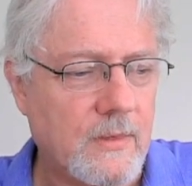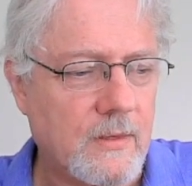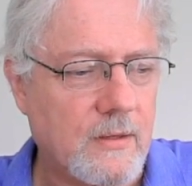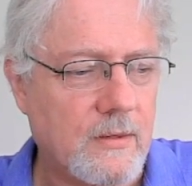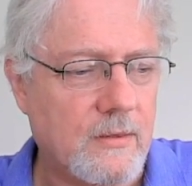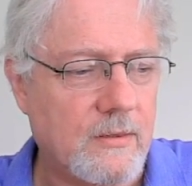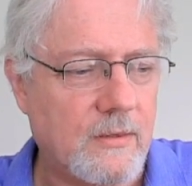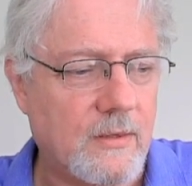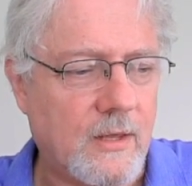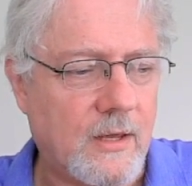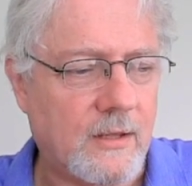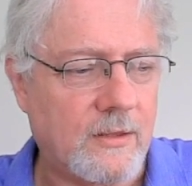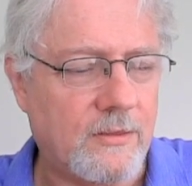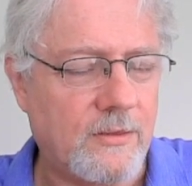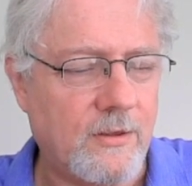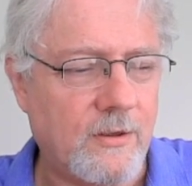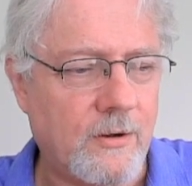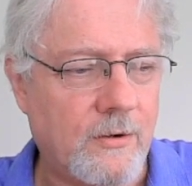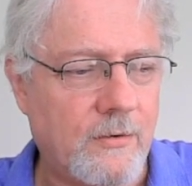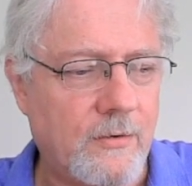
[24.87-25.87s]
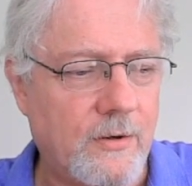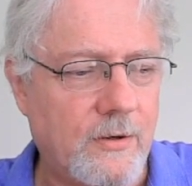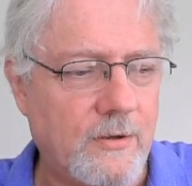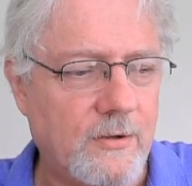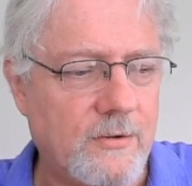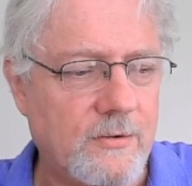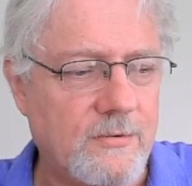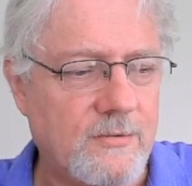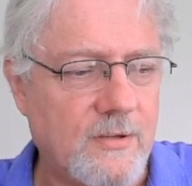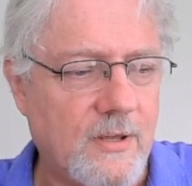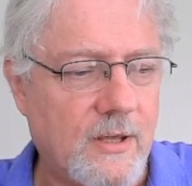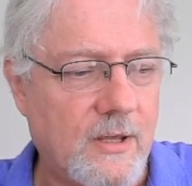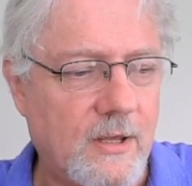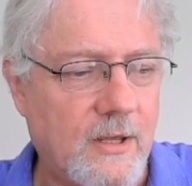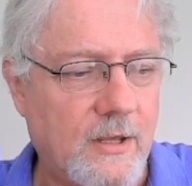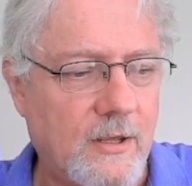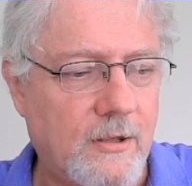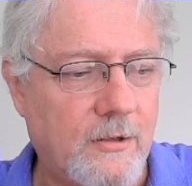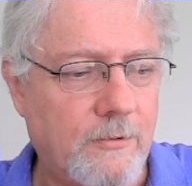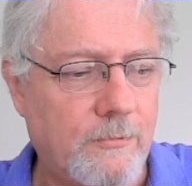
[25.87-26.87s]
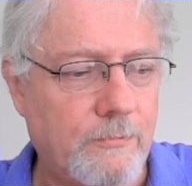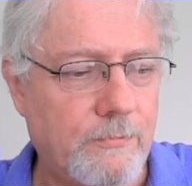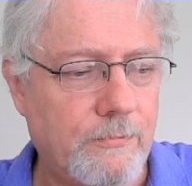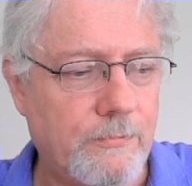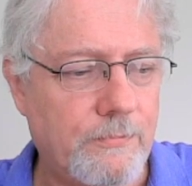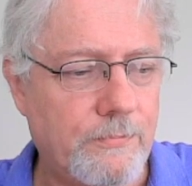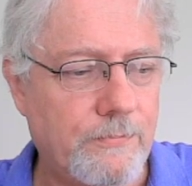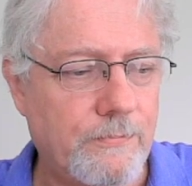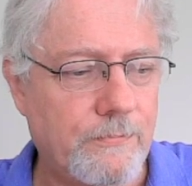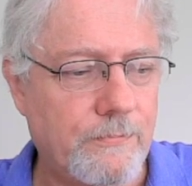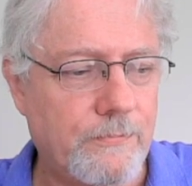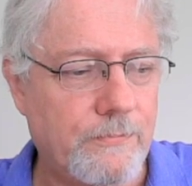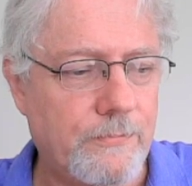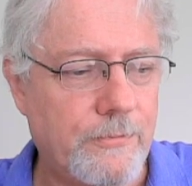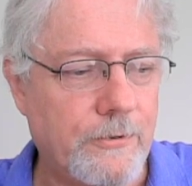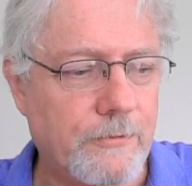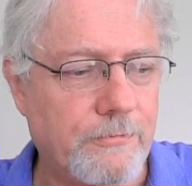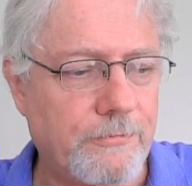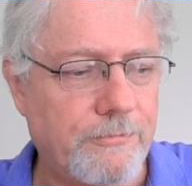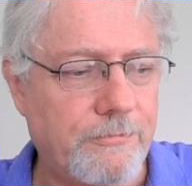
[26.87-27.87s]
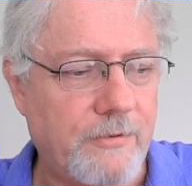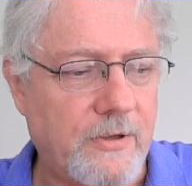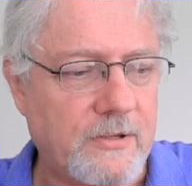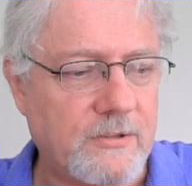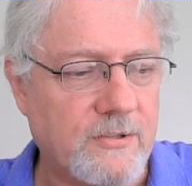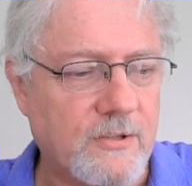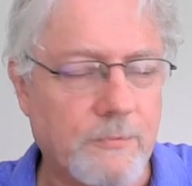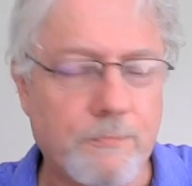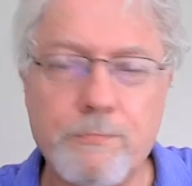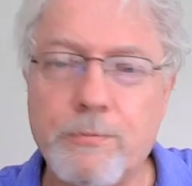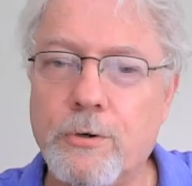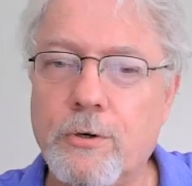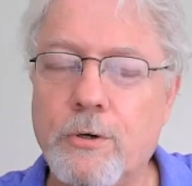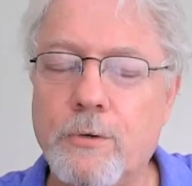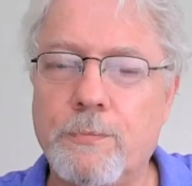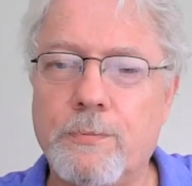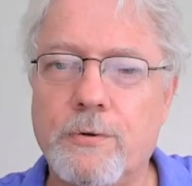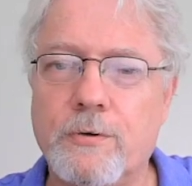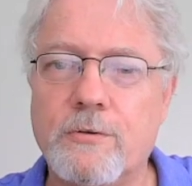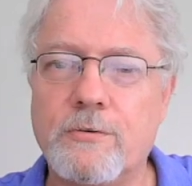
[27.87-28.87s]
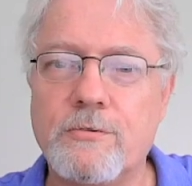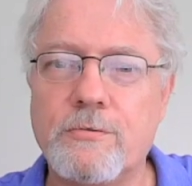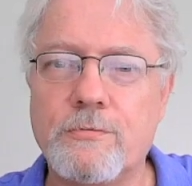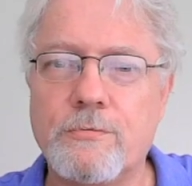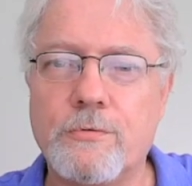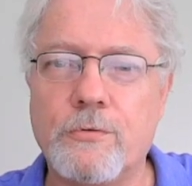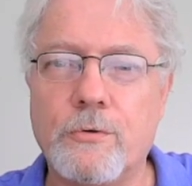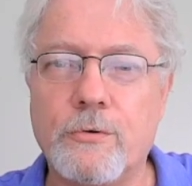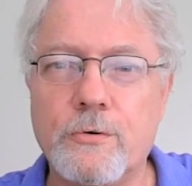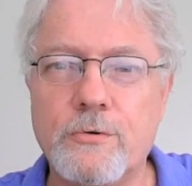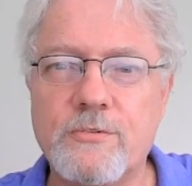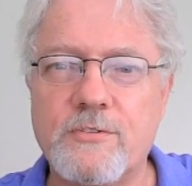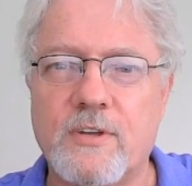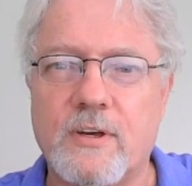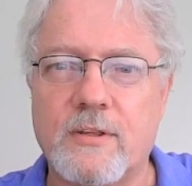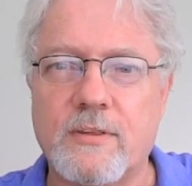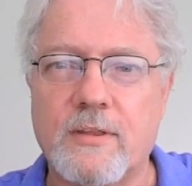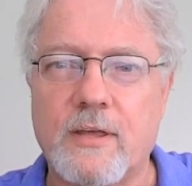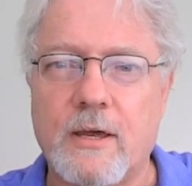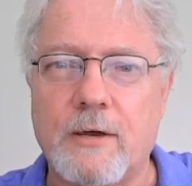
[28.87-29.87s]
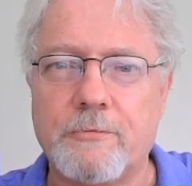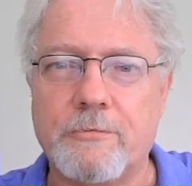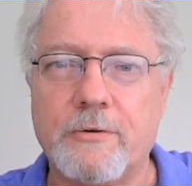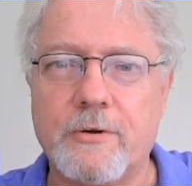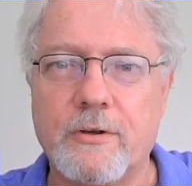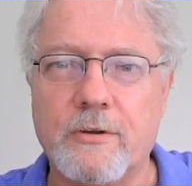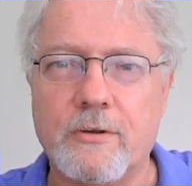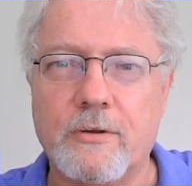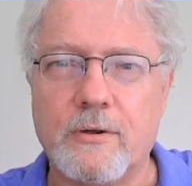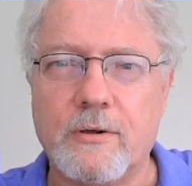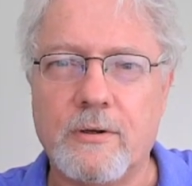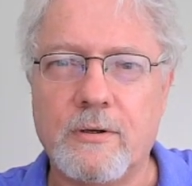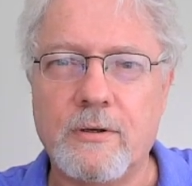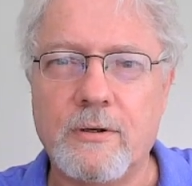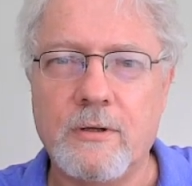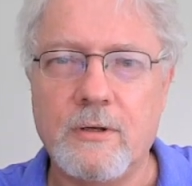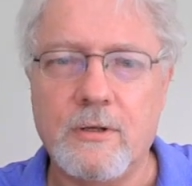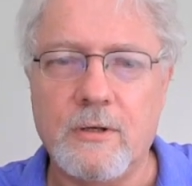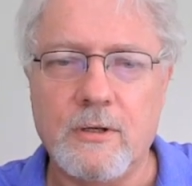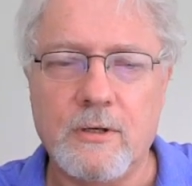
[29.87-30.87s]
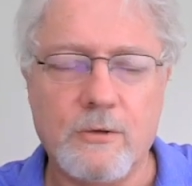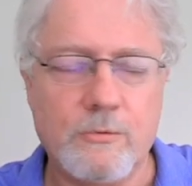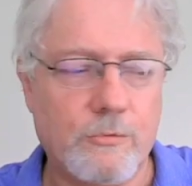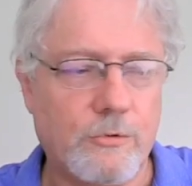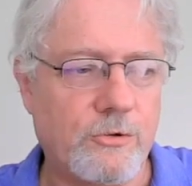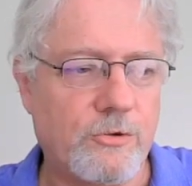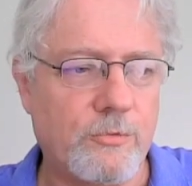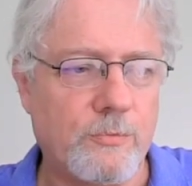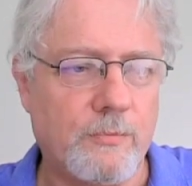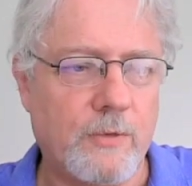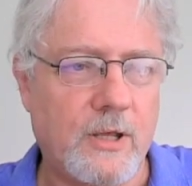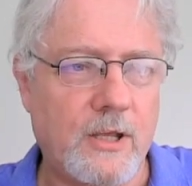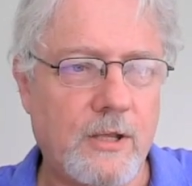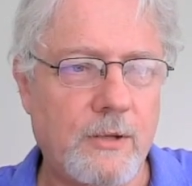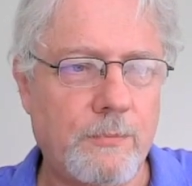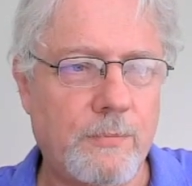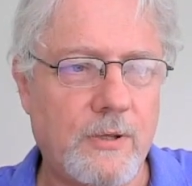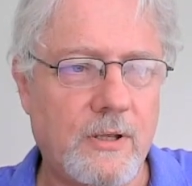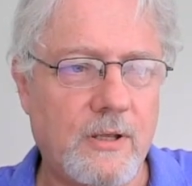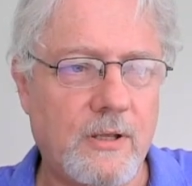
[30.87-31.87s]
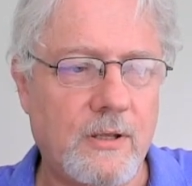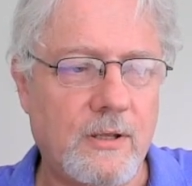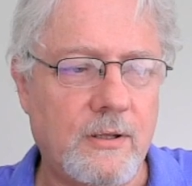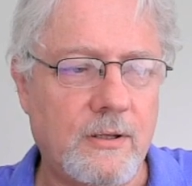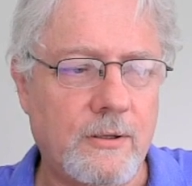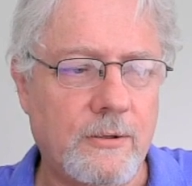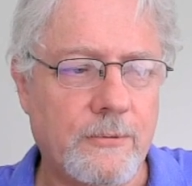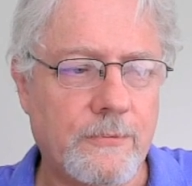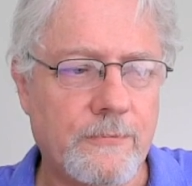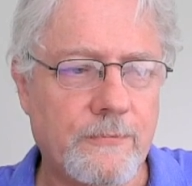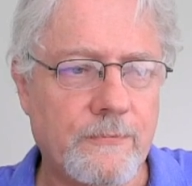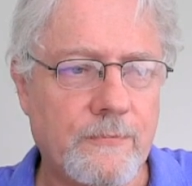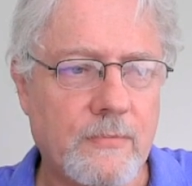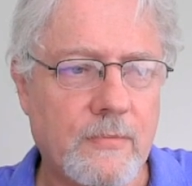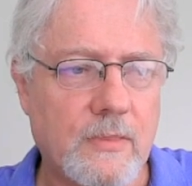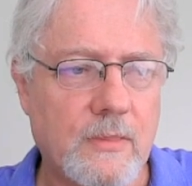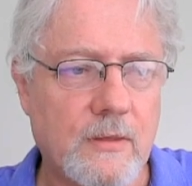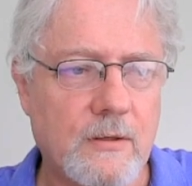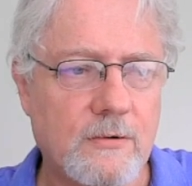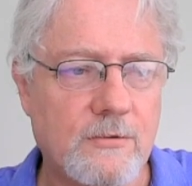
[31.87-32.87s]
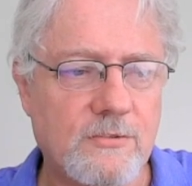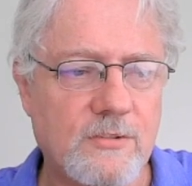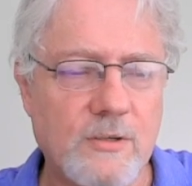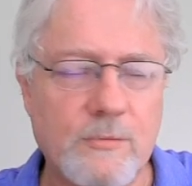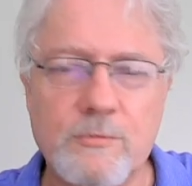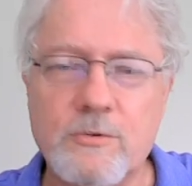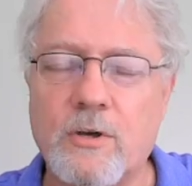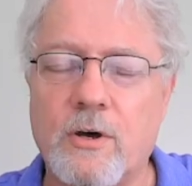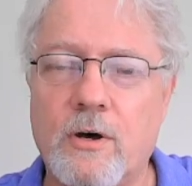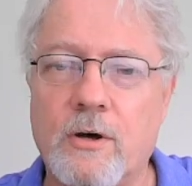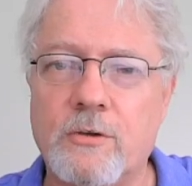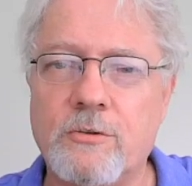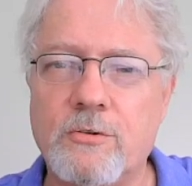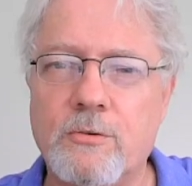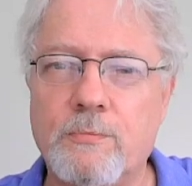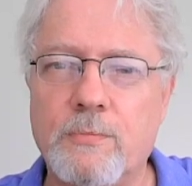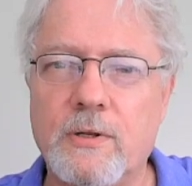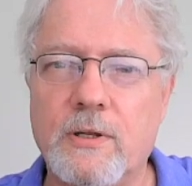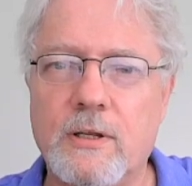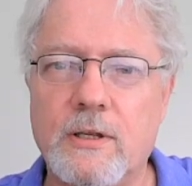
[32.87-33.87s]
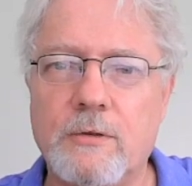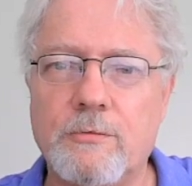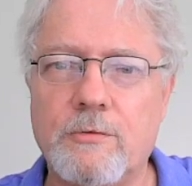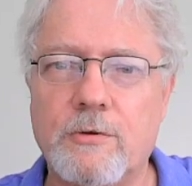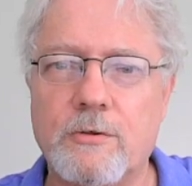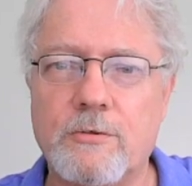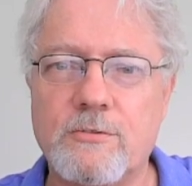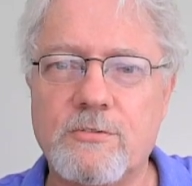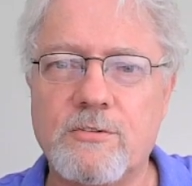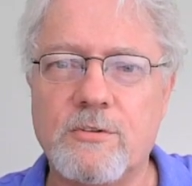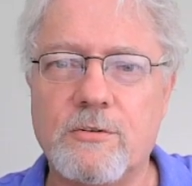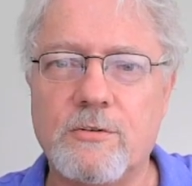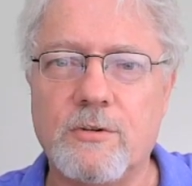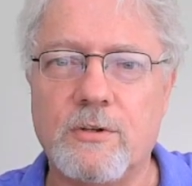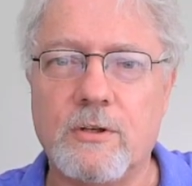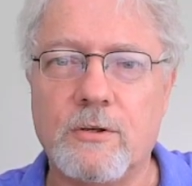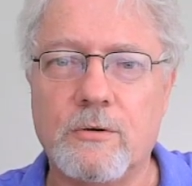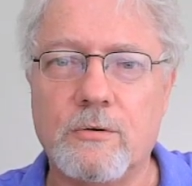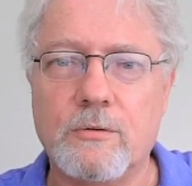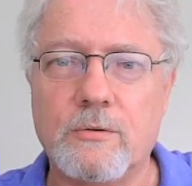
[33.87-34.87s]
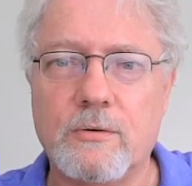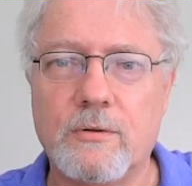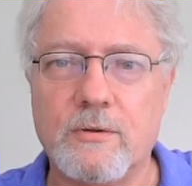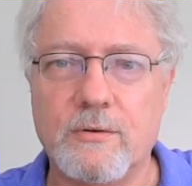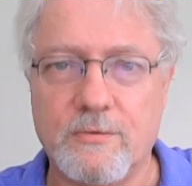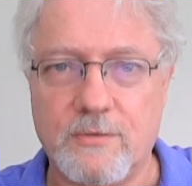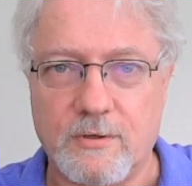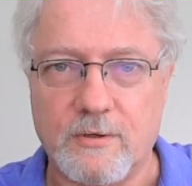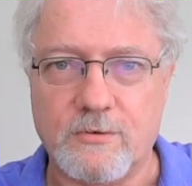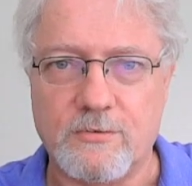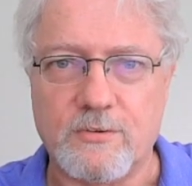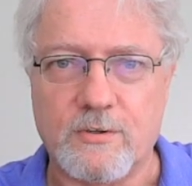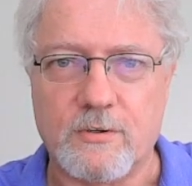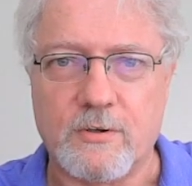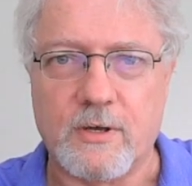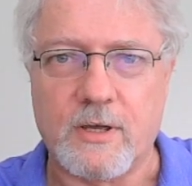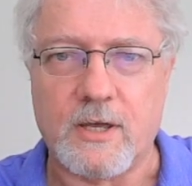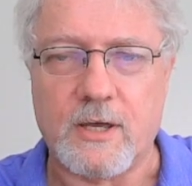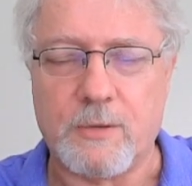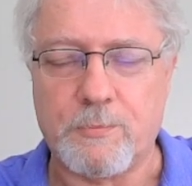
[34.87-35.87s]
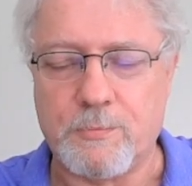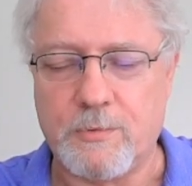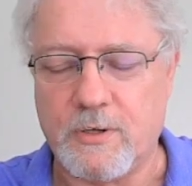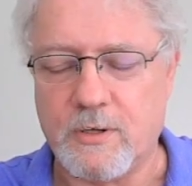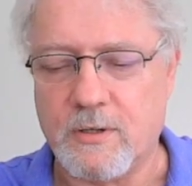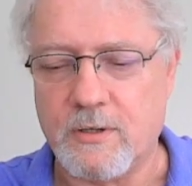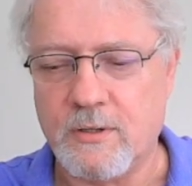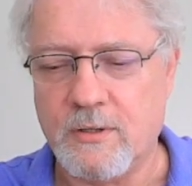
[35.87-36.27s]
that there is a prophetic purpose for South Africa, which maybe seems hard to believe considering the things that are happening.